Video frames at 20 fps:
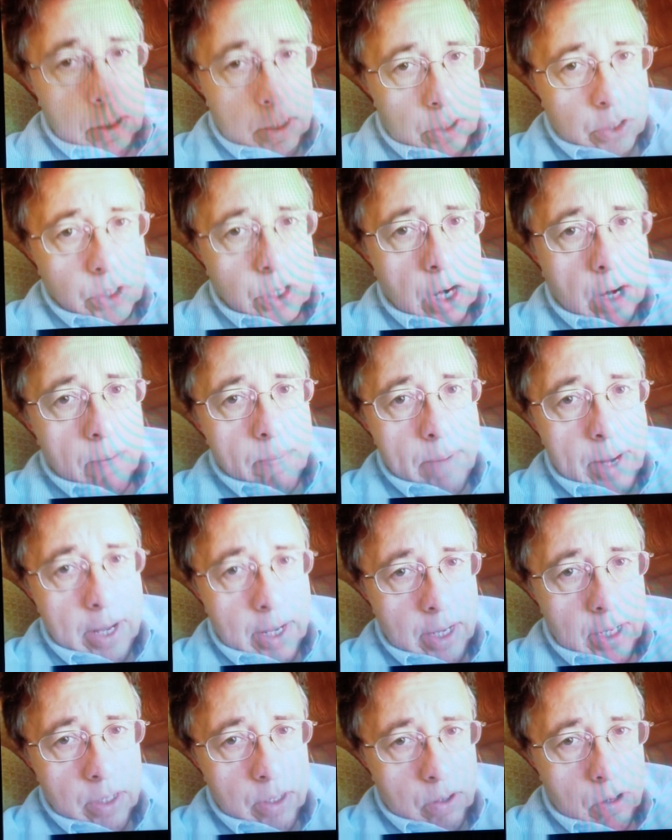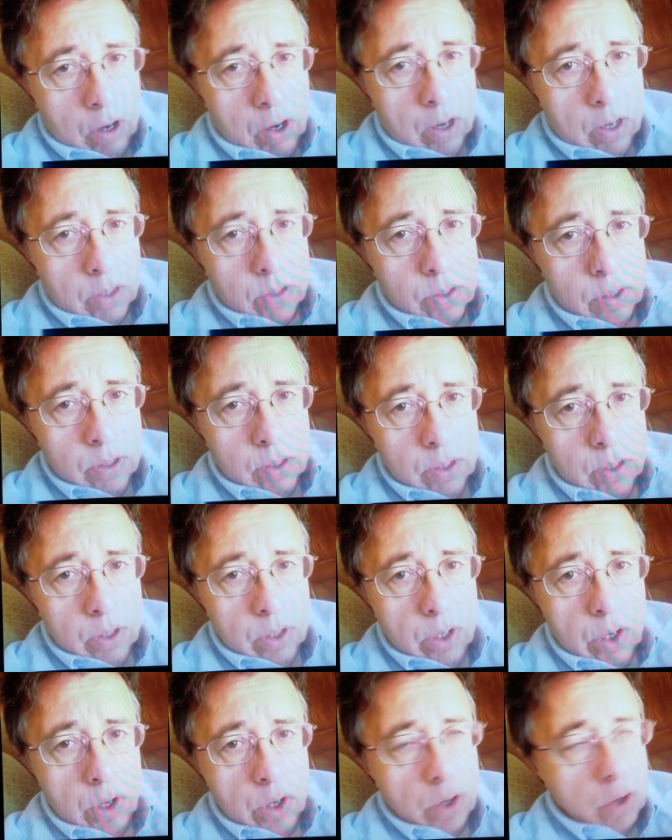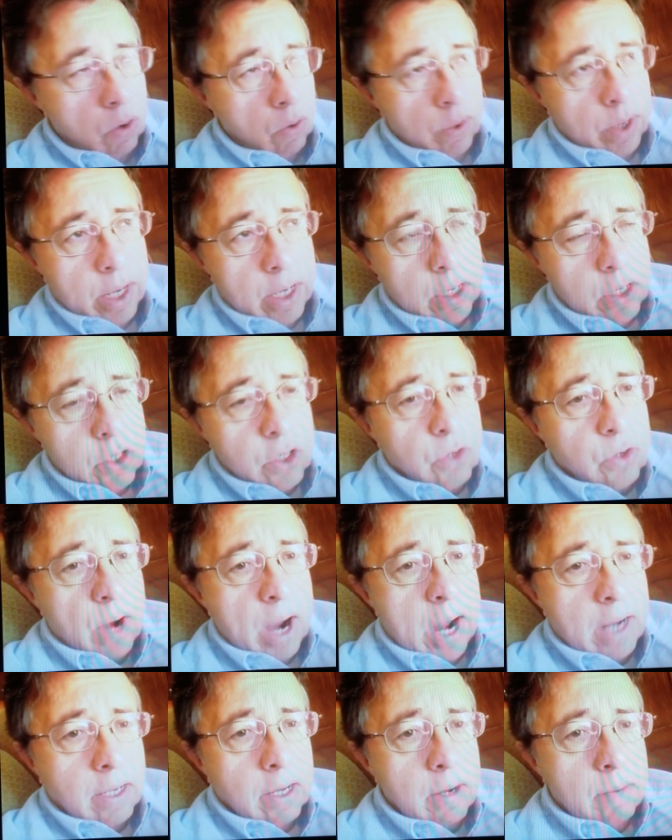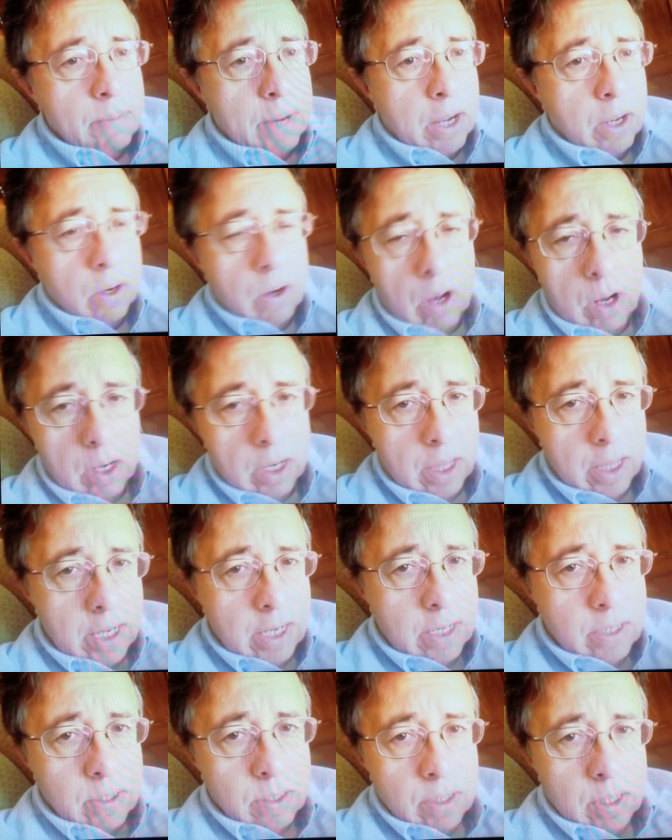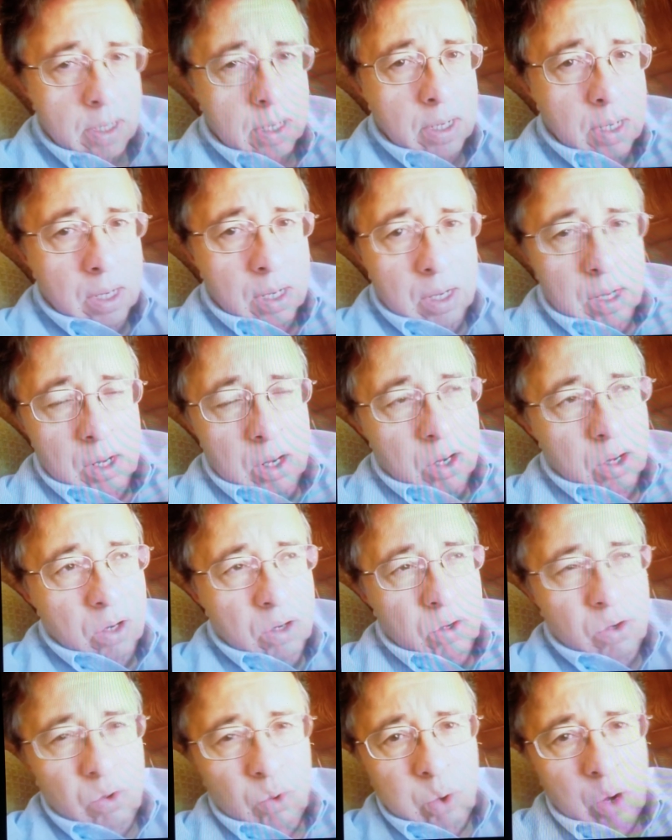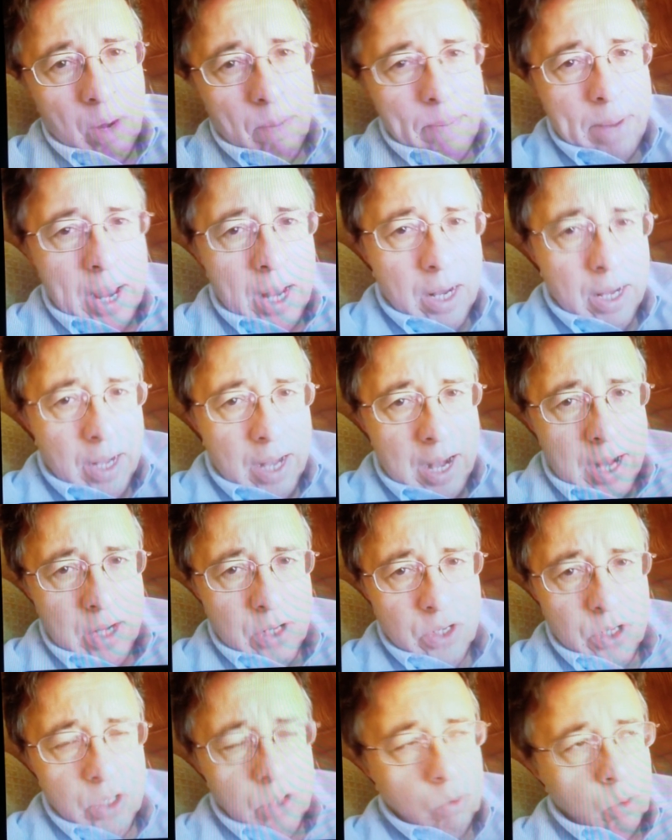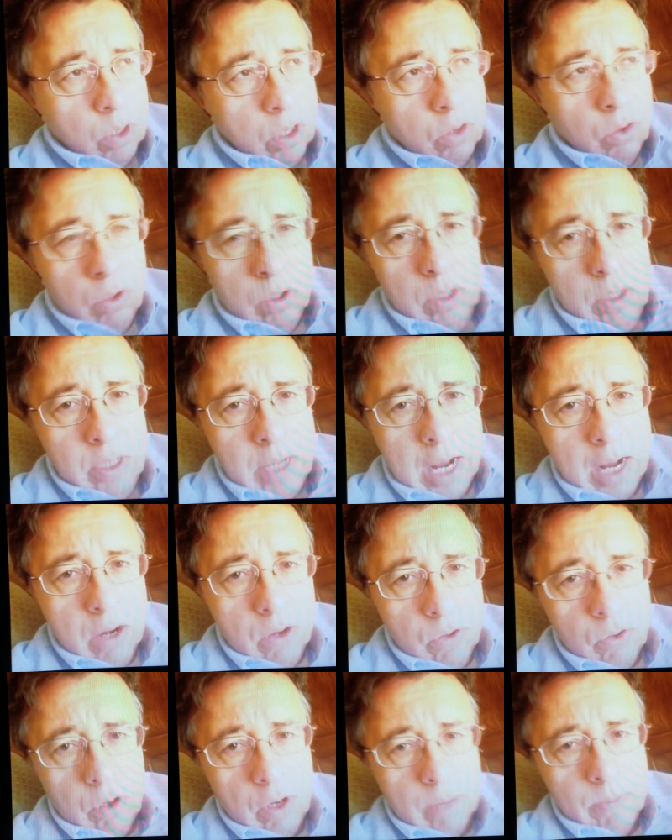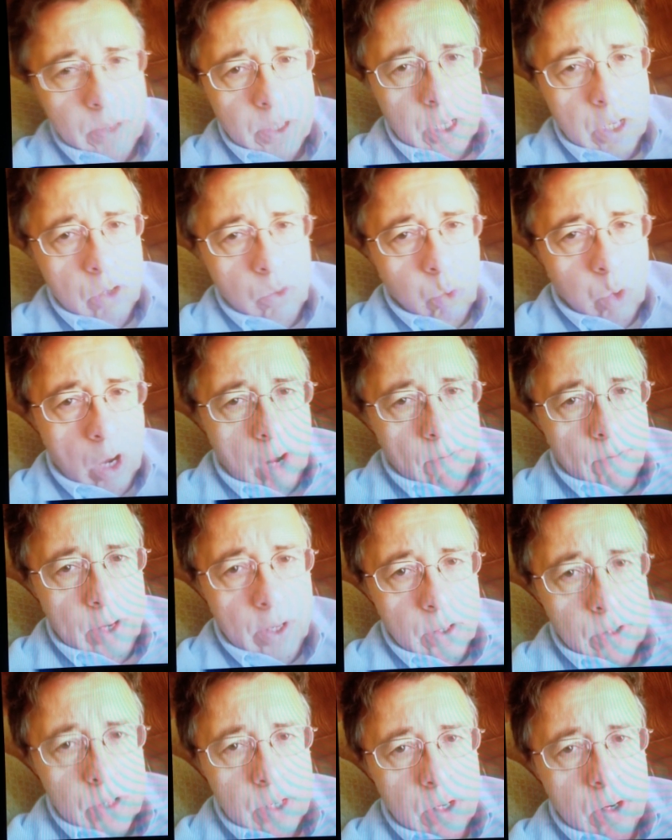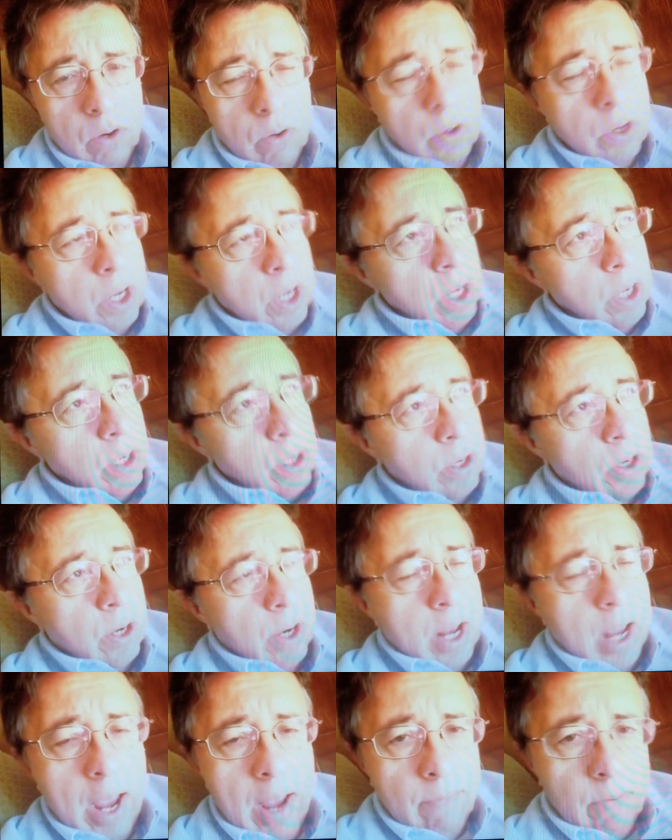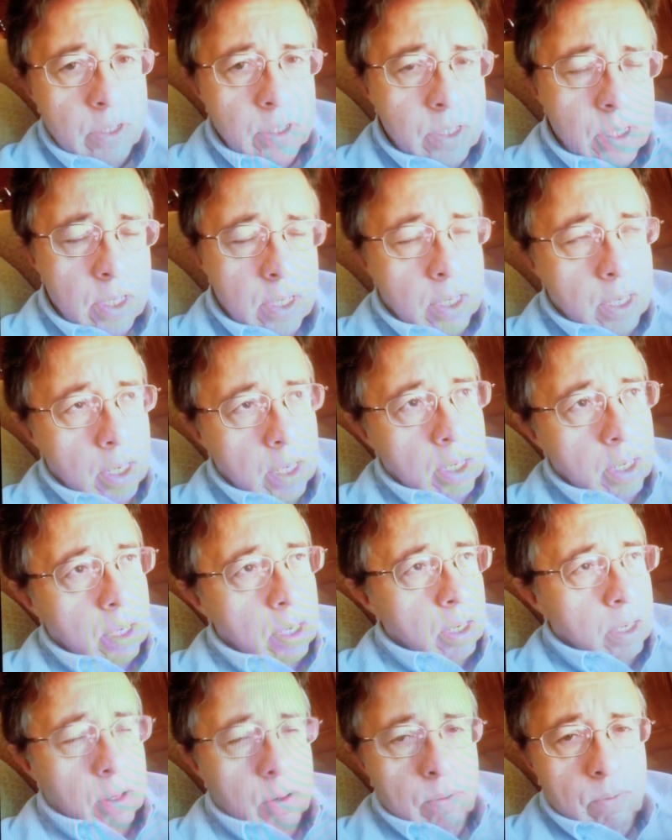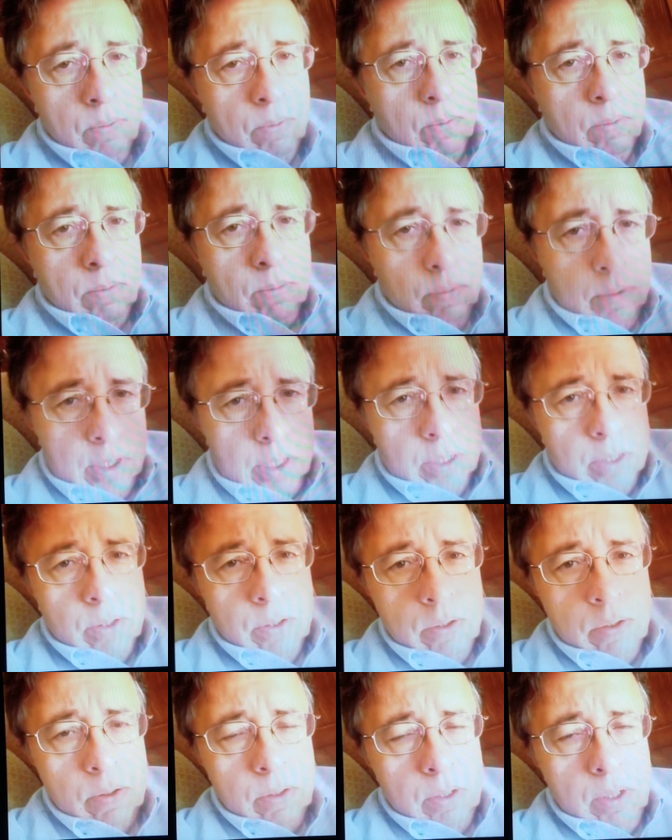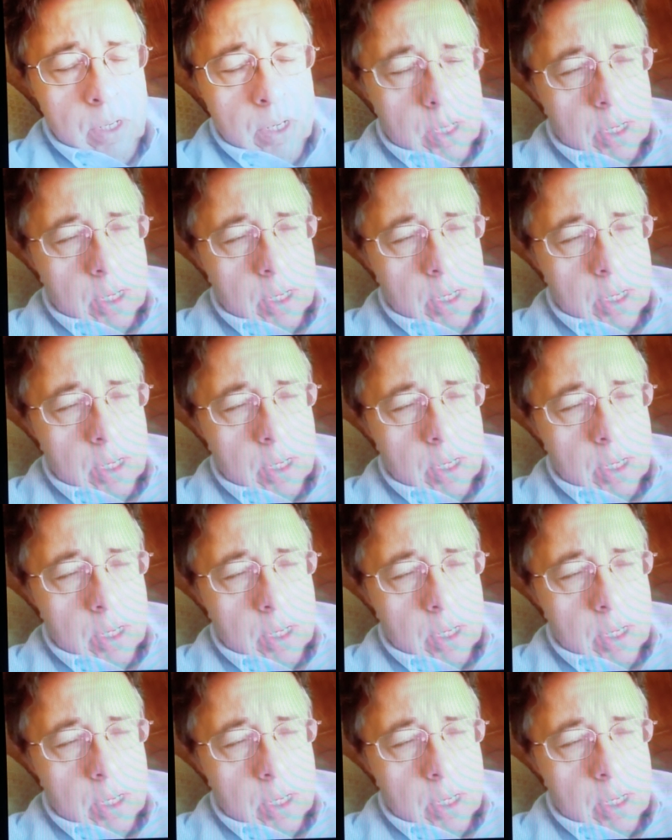to start making the calls. Don't get distracted about all of these Trump allegations, what Donald Trump said 12 years ago. Good heavens. When